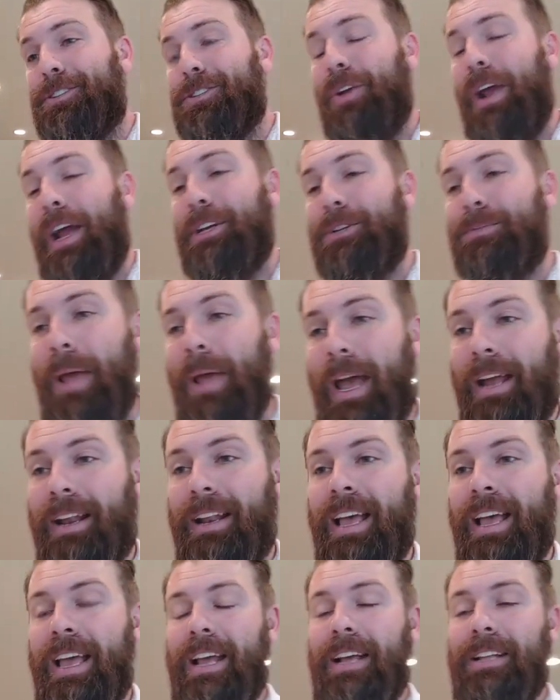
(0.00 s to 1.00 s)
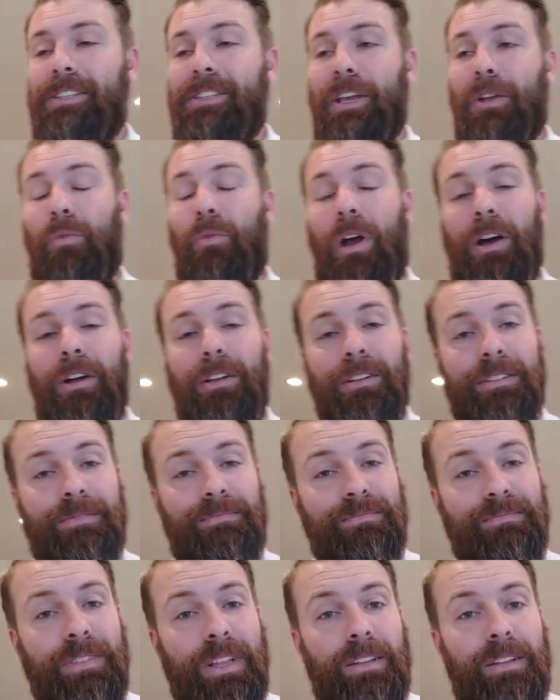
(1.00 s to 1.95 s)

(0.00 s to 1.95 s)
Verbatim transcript: scratch pad and said, well,